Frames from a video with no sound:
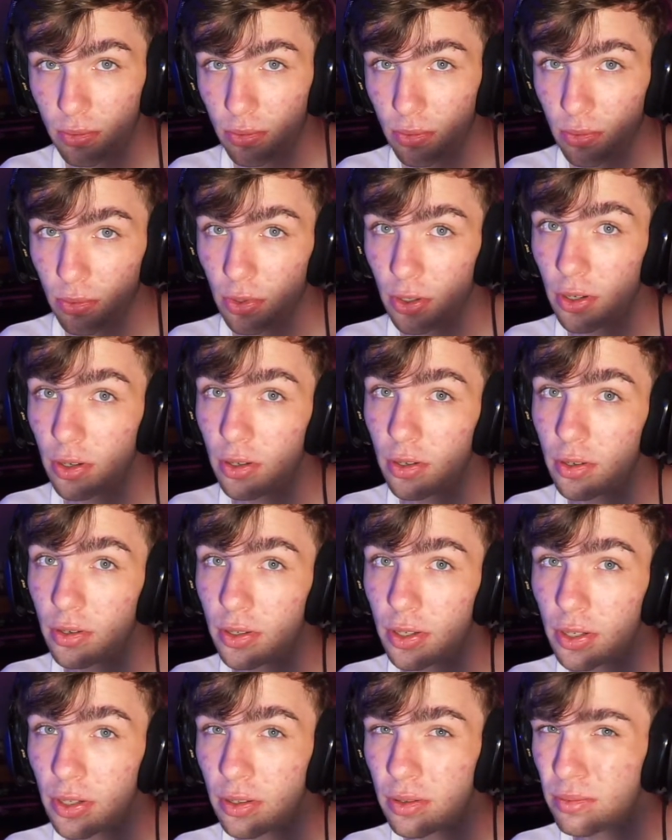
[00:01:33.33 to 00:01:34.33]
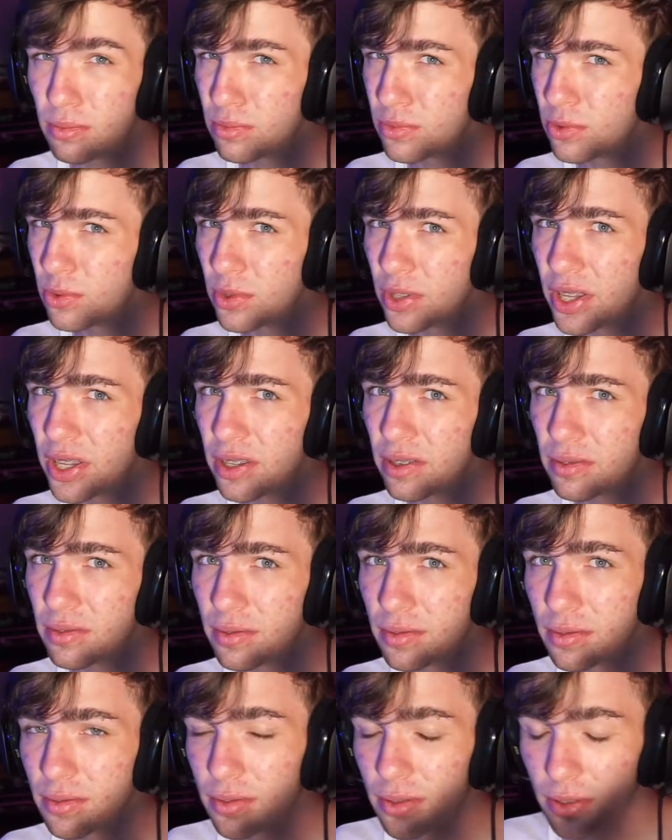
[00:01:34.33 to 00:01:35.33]
we're gonna do that.
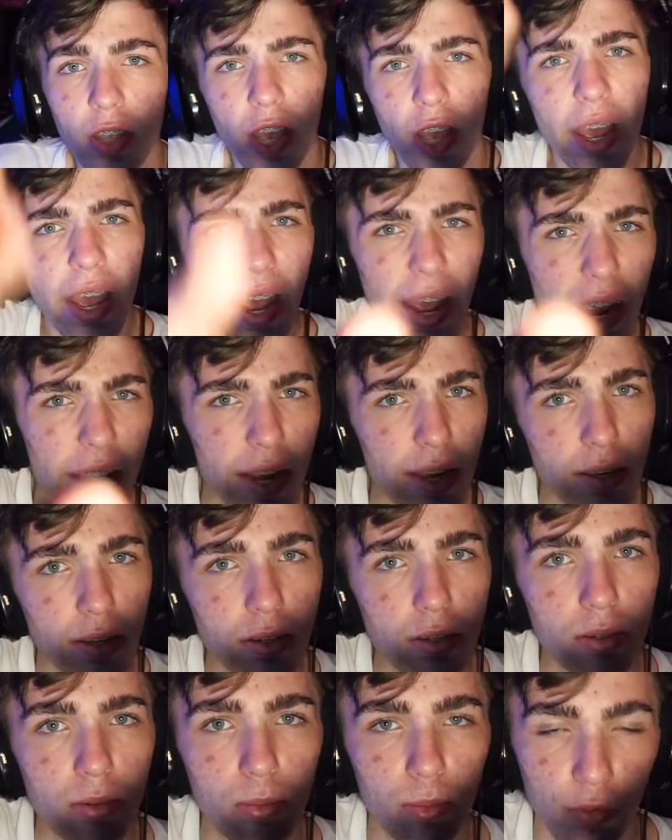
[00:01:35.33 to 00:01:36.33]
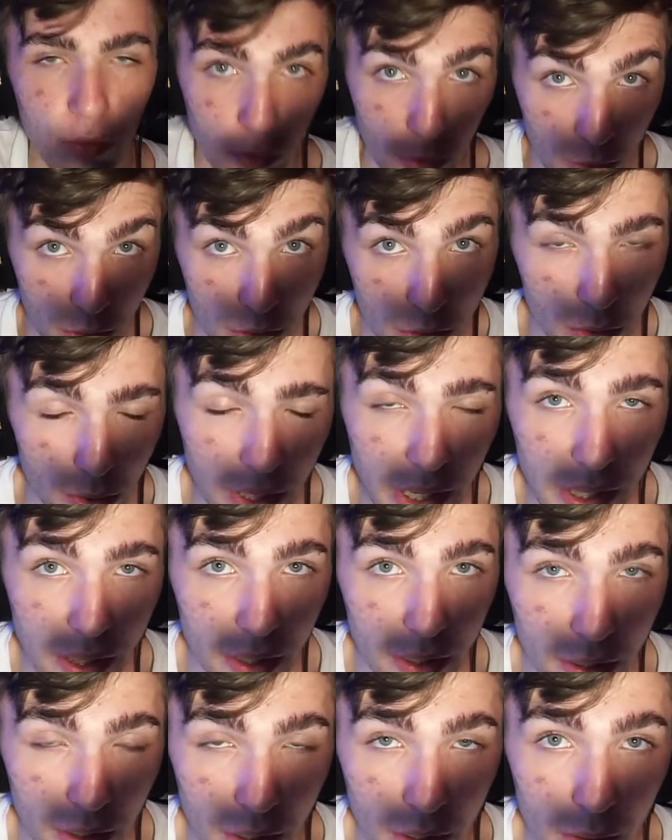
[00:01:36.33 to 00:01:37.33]
Hey, before you do
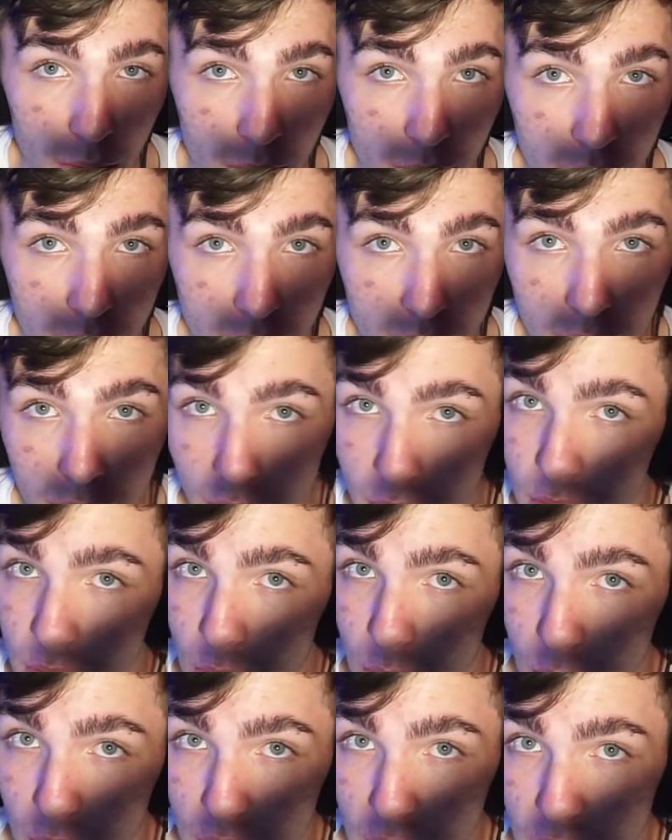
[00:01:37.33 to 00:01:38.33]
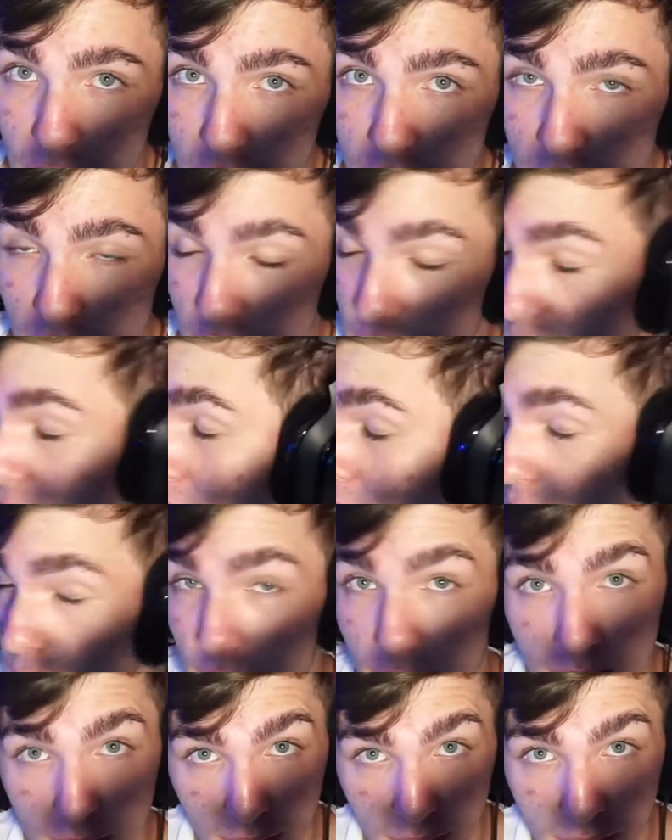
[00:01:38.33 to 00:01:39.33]
anything though, we're gonna get into the sound
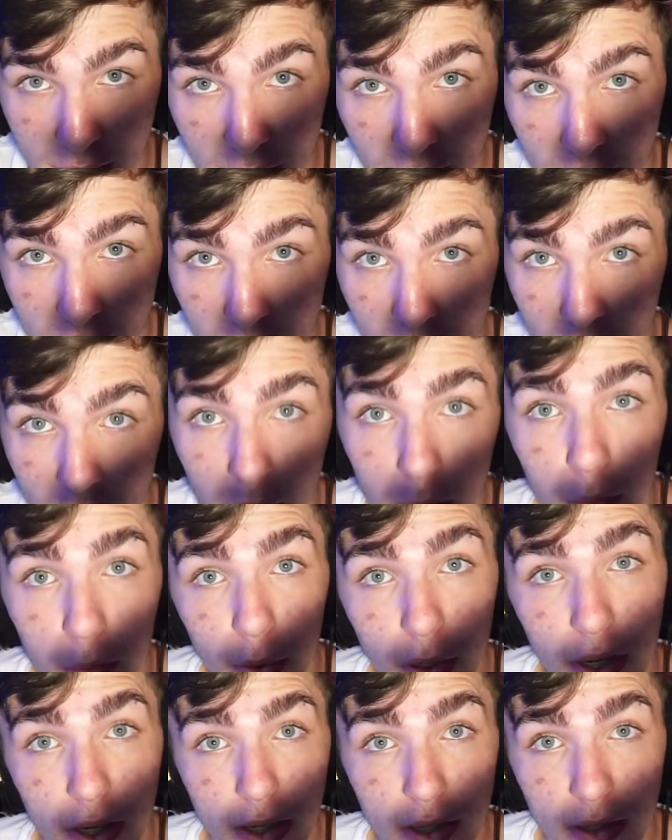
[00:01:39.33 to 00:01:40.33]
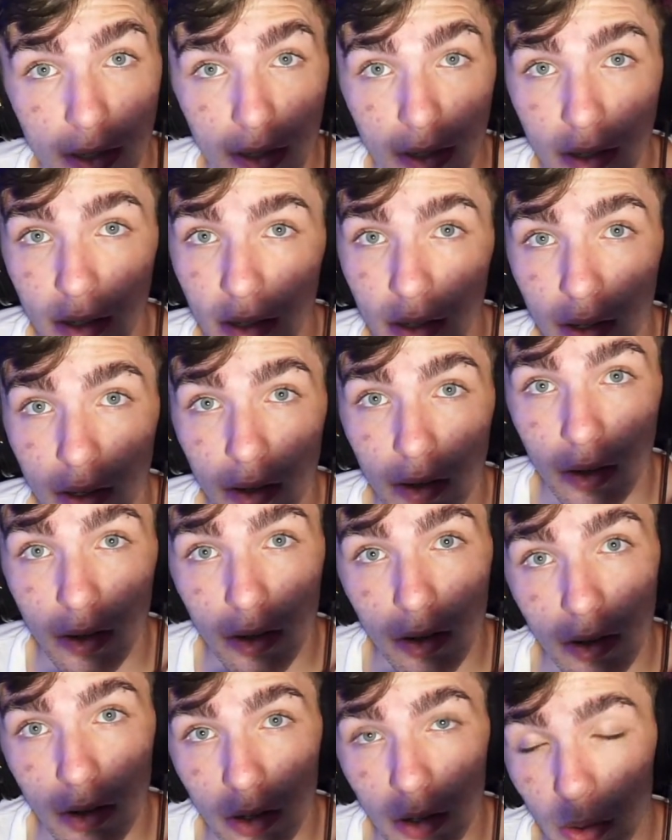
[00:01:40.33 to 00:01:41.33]
test in a second, but
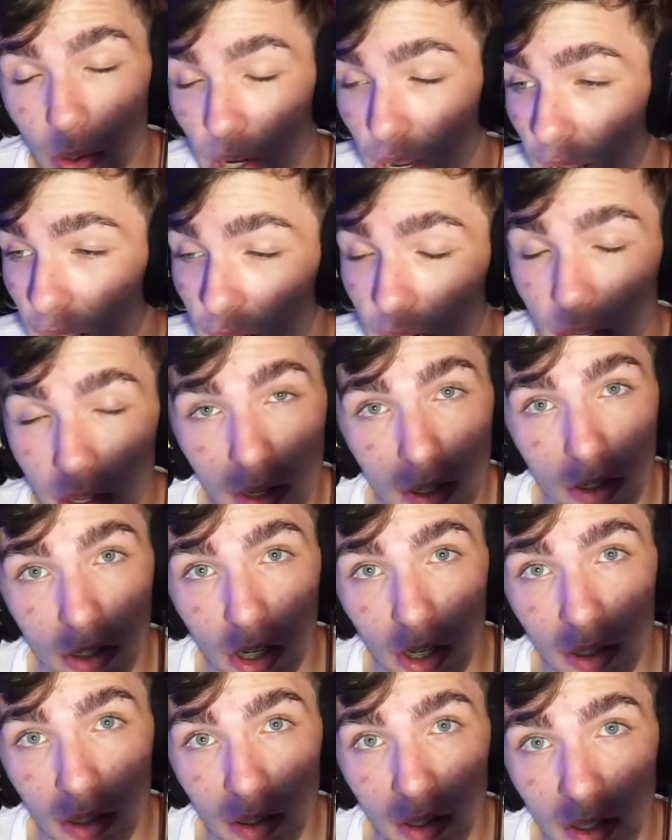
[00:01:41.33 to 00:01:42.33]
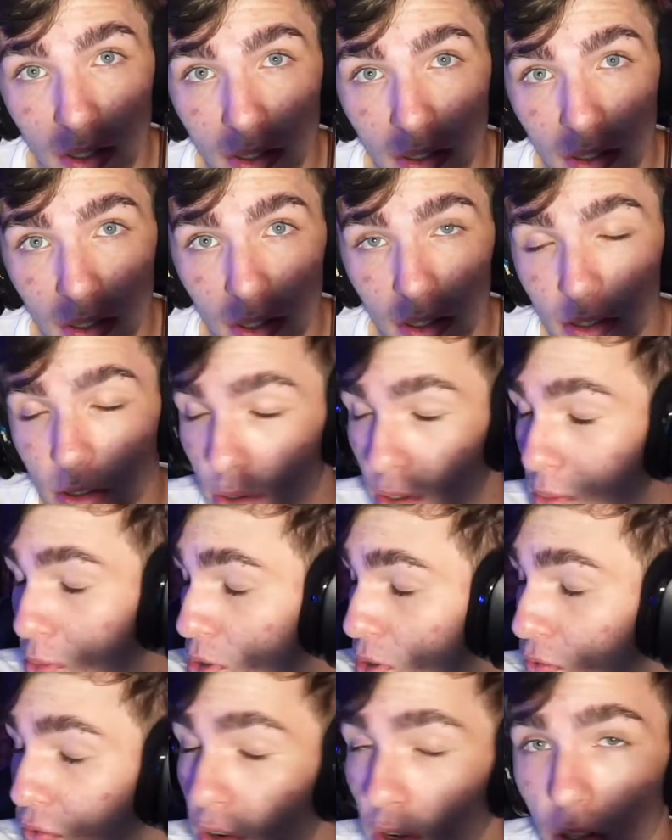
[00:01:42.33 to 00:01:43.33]
go ahead, check the links in the
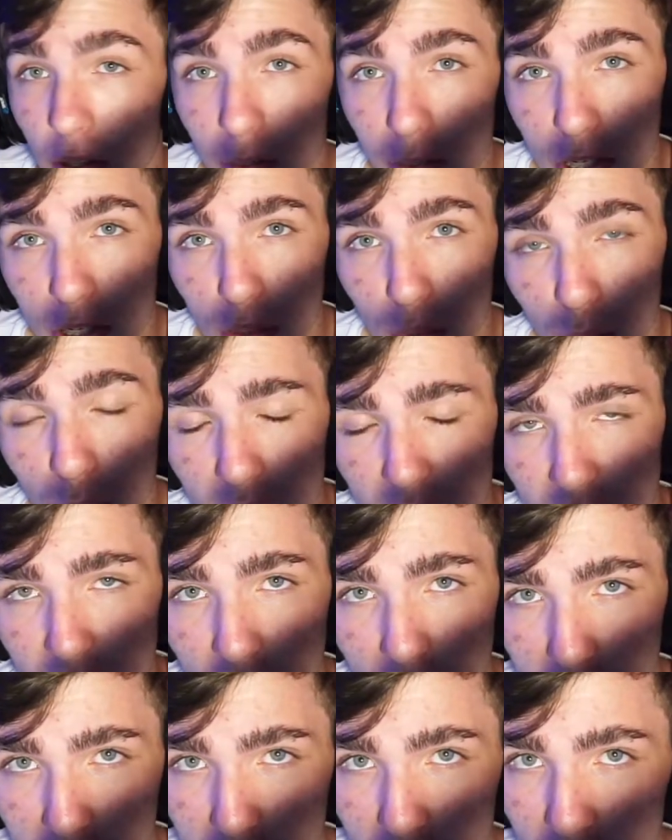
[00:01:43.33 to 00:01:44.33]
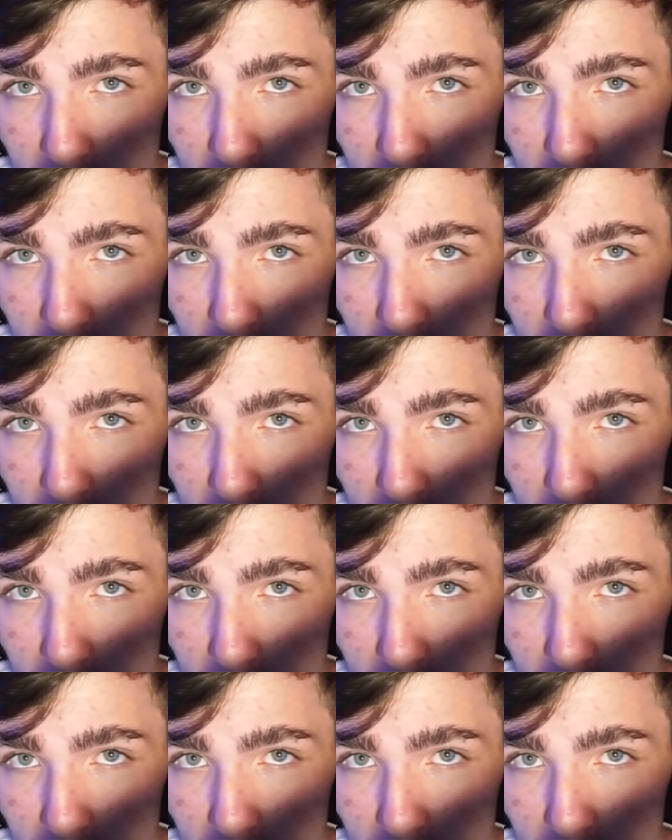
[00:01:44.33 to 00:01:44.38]
description. Follow my Twitch